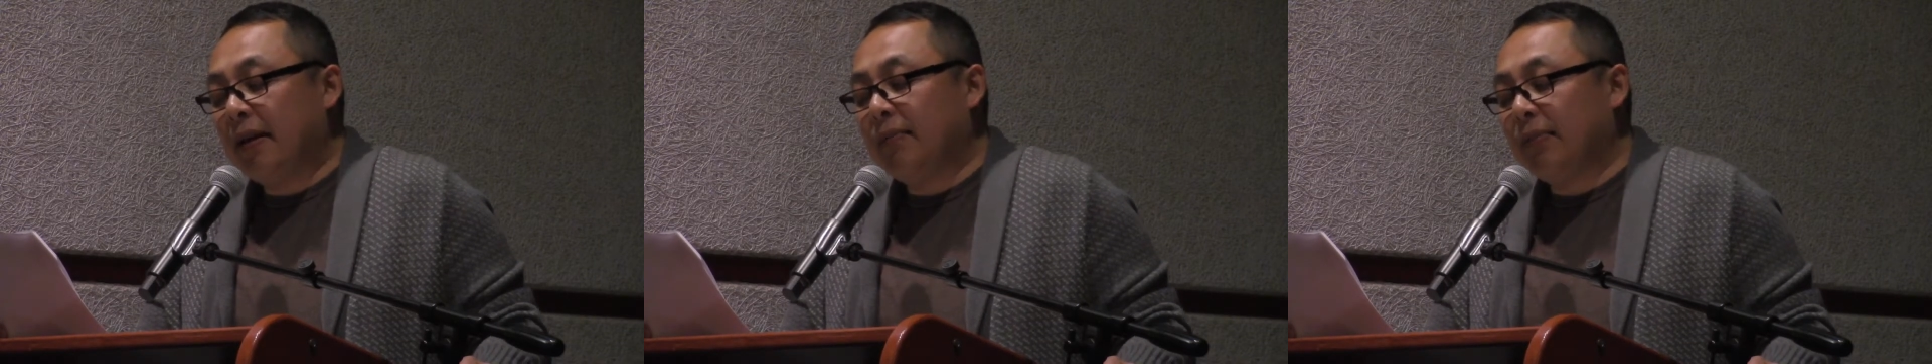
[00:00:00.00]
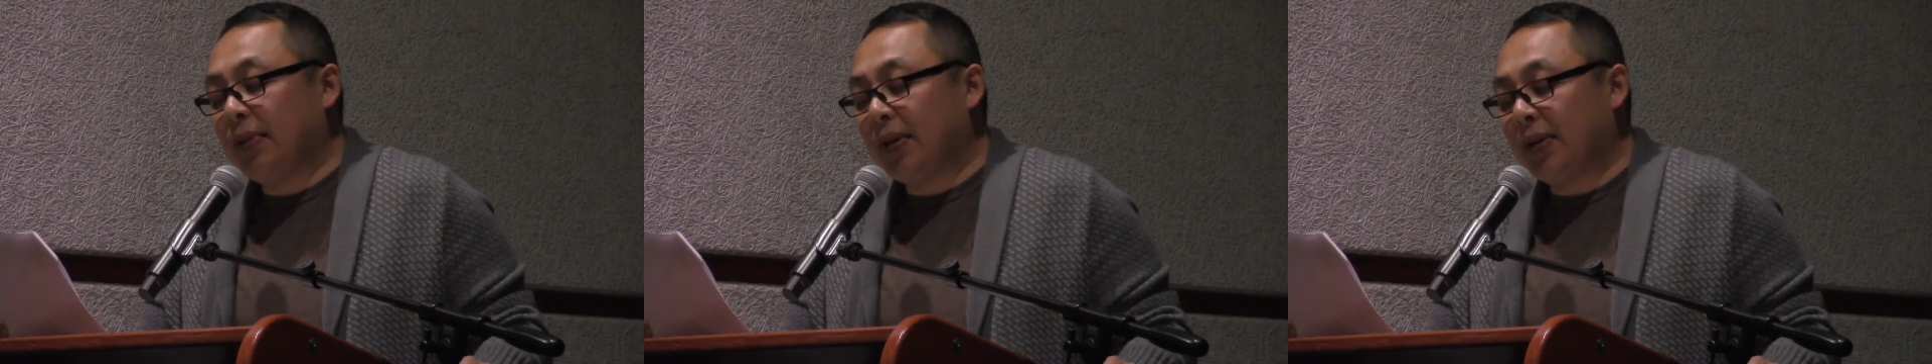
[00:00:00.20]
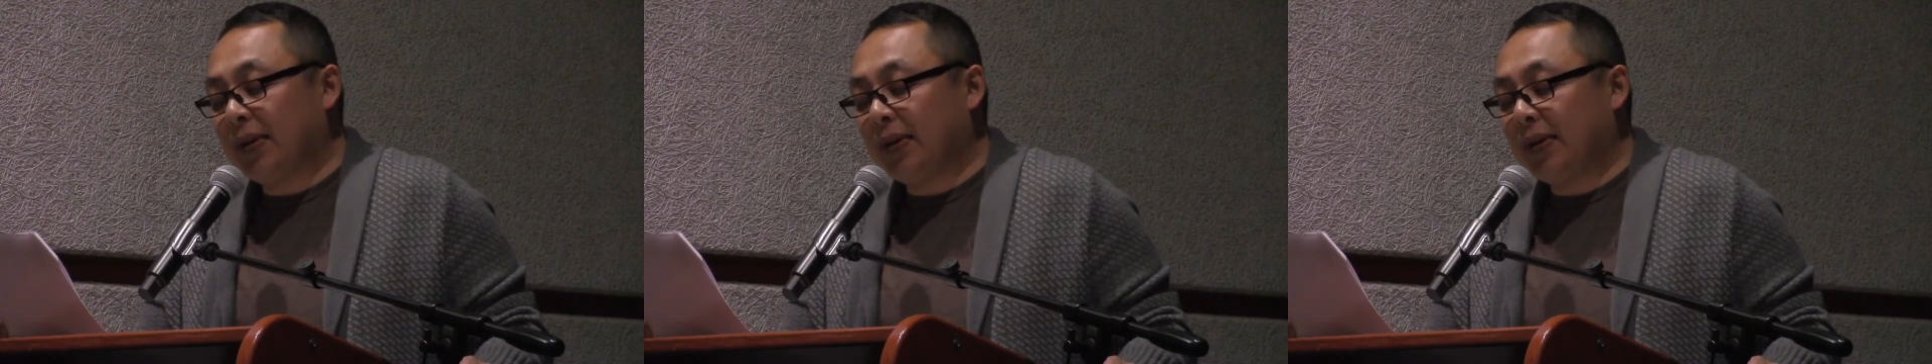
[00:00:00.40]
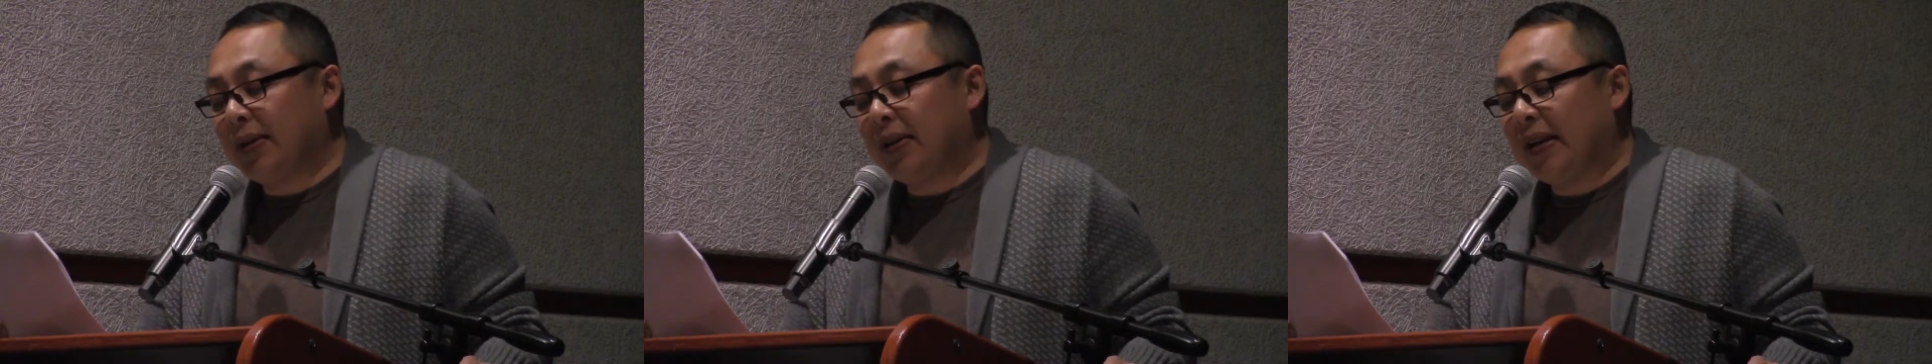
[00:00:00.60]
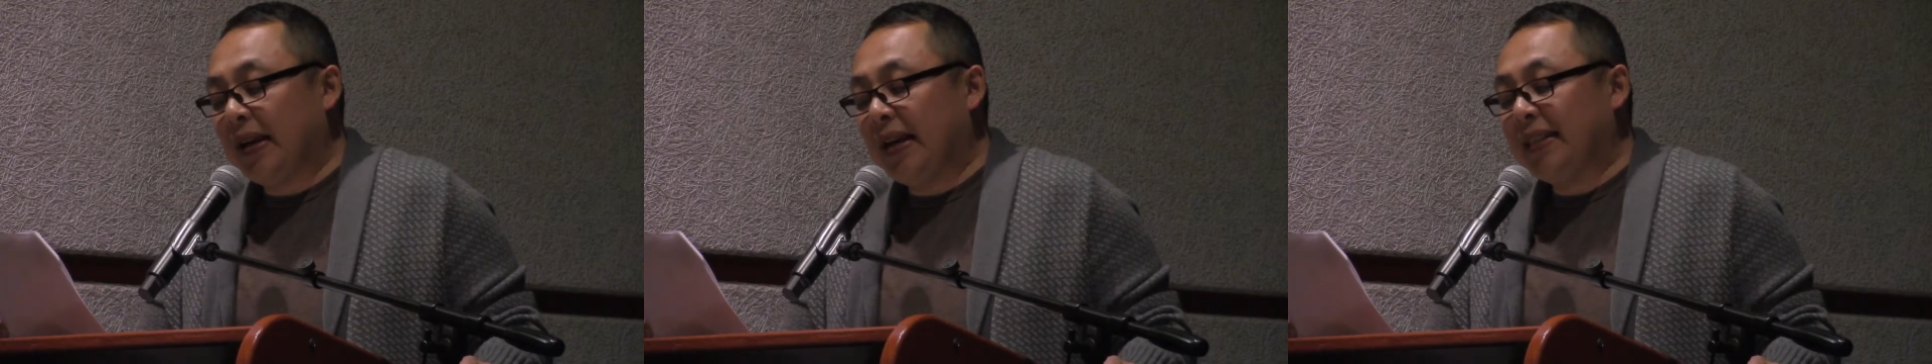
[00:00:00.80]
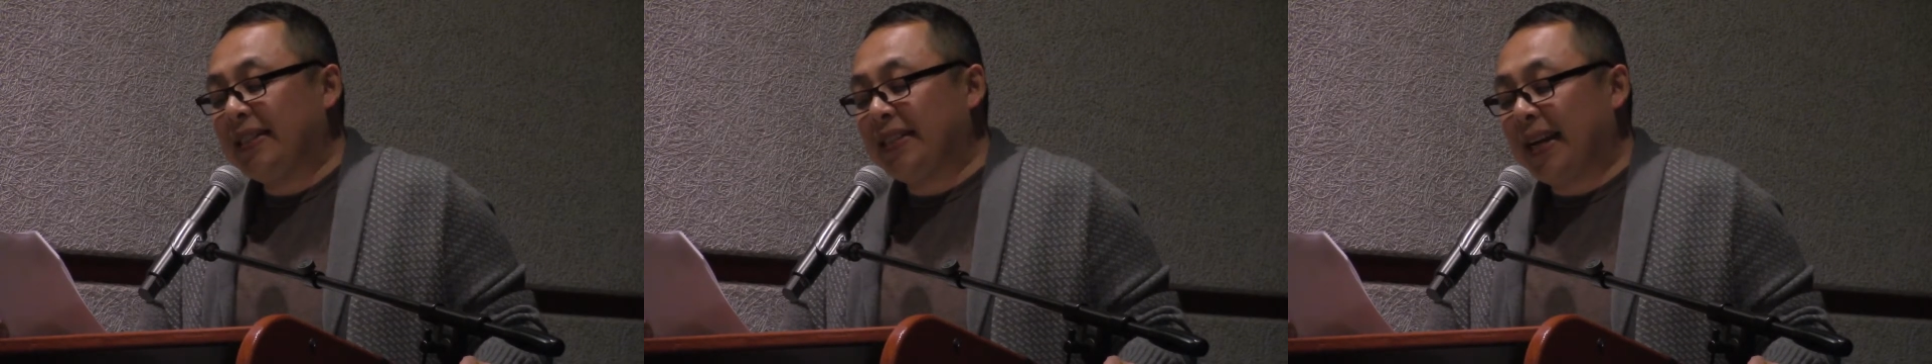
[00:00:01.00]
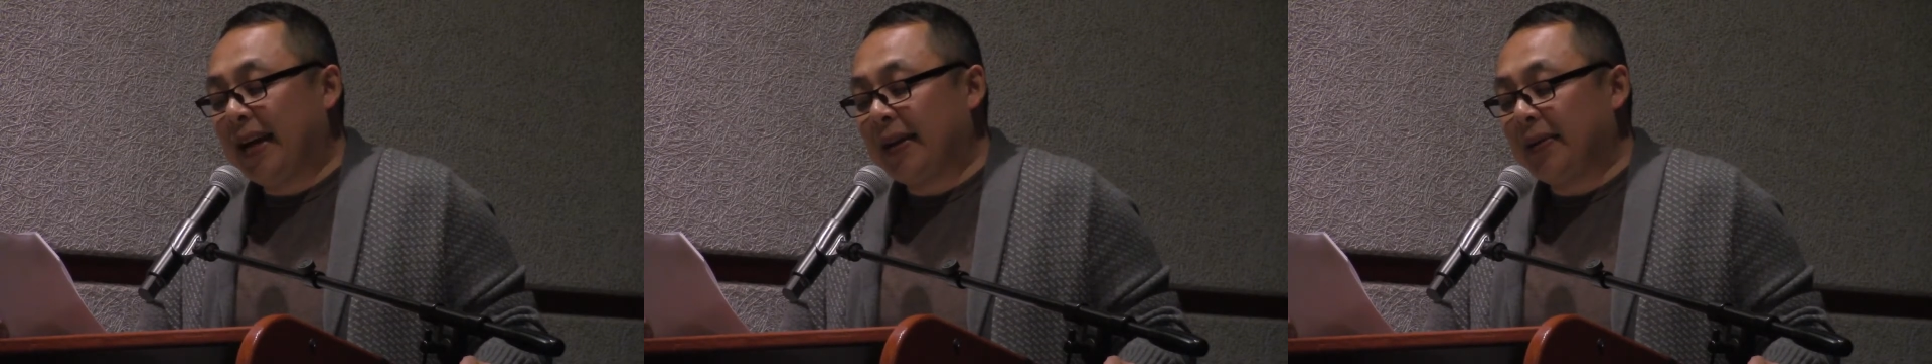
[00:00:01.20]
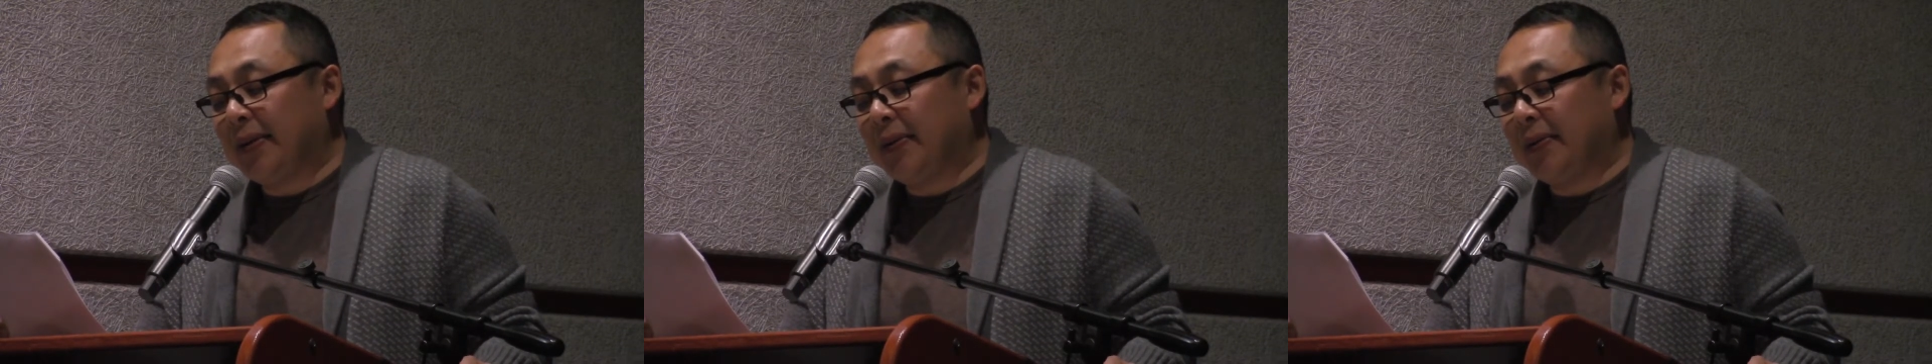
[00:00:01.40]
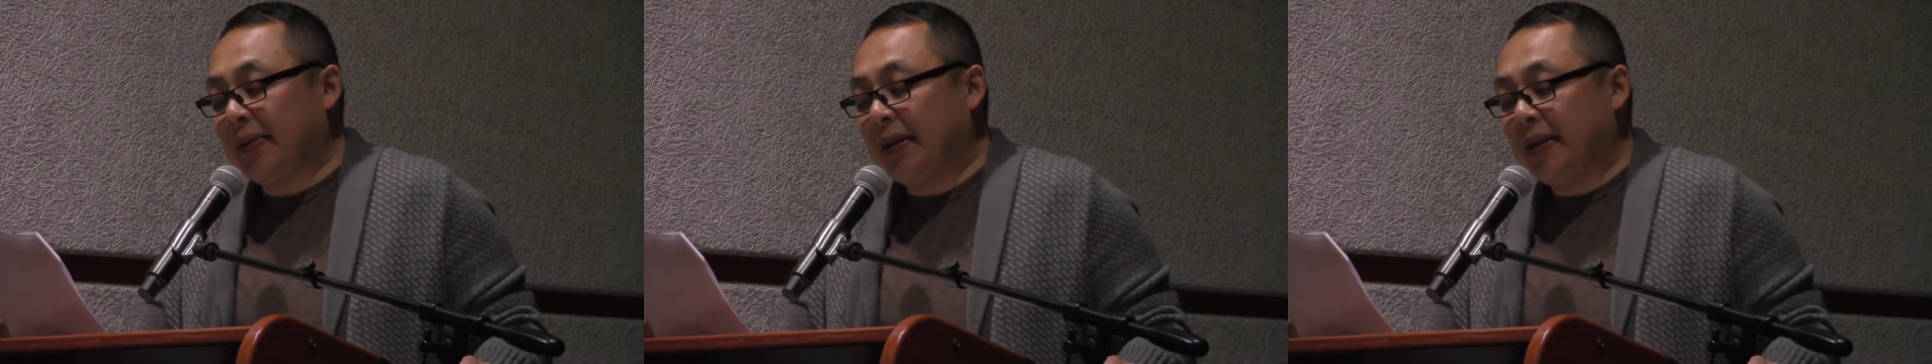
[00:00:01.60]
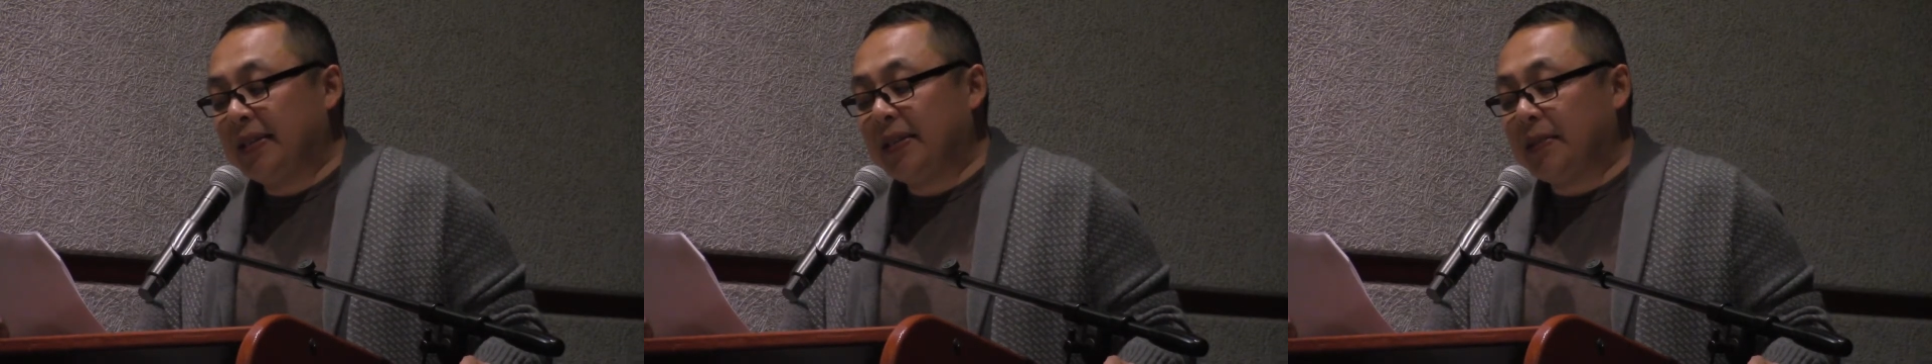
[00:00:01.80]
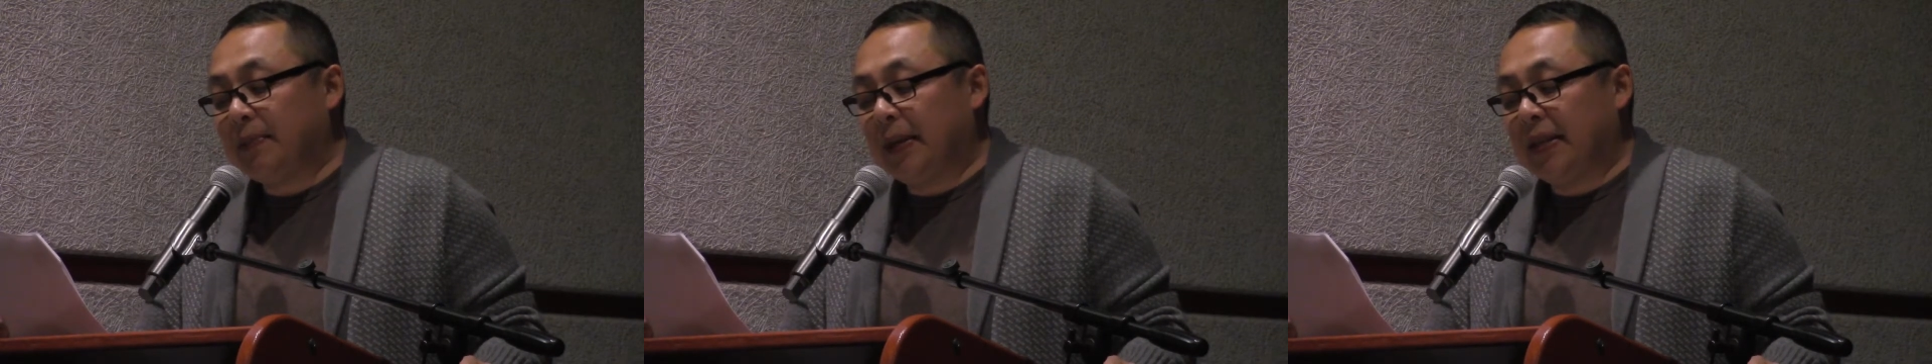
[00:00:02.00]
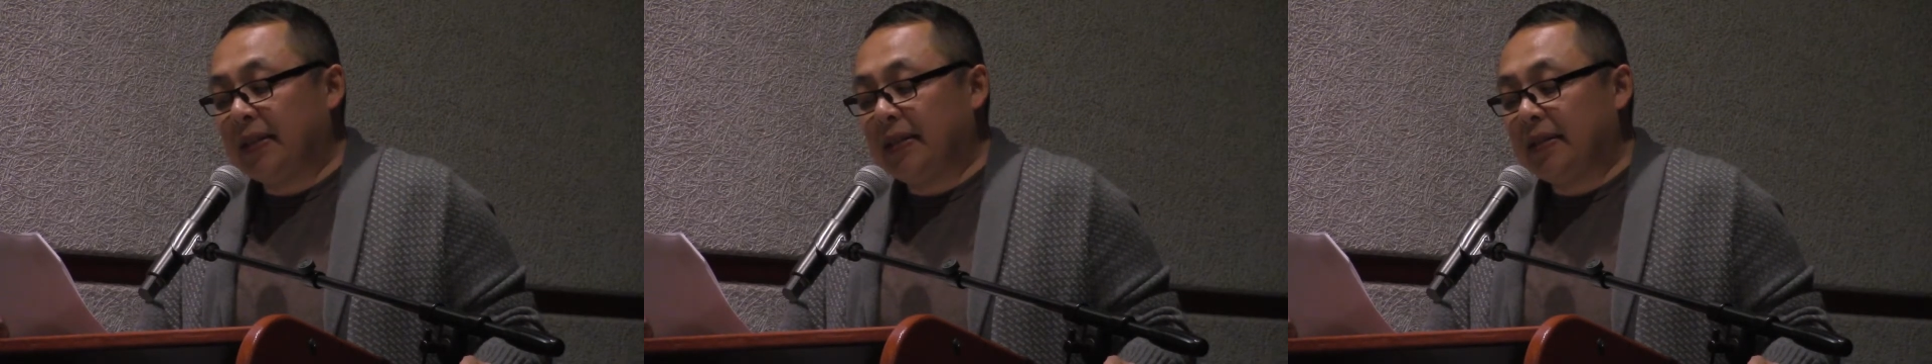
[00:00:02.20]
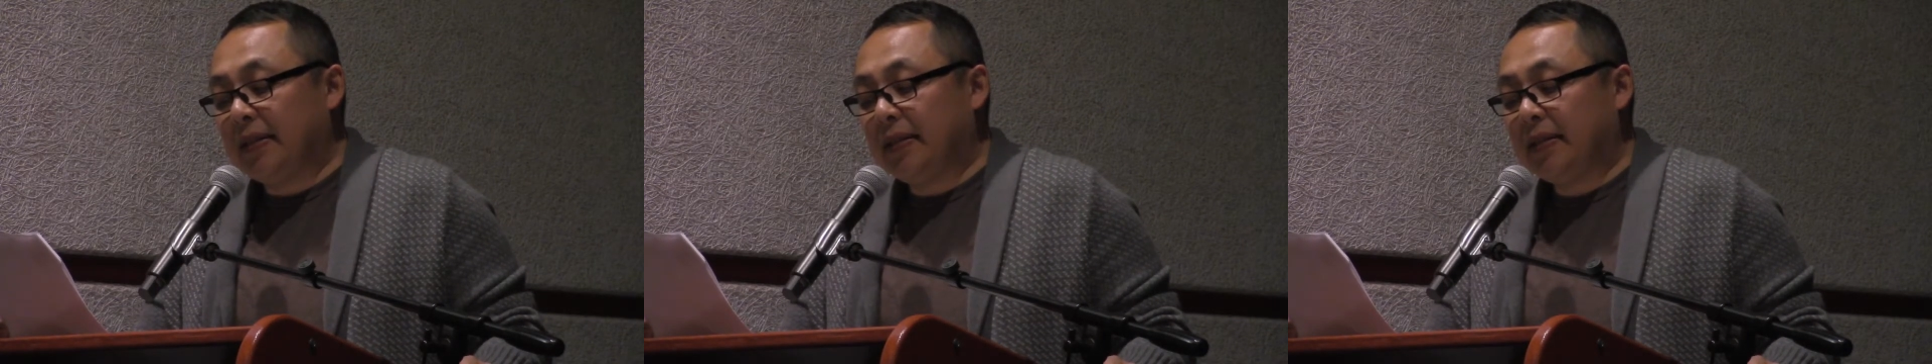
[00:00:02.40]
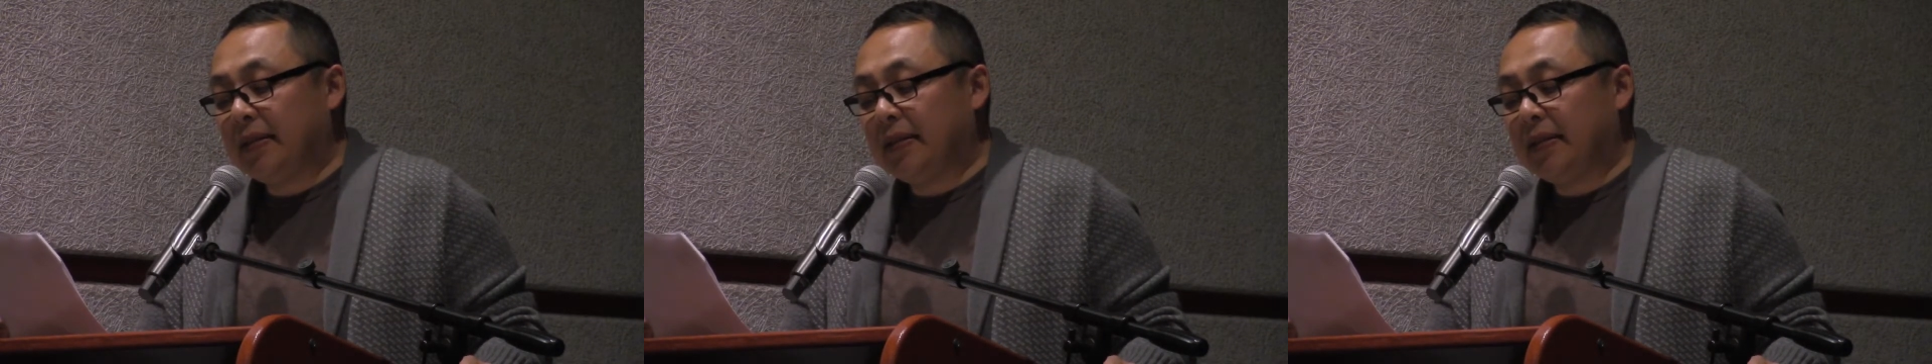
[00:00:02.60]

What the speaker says: blurred, shadowed, spent.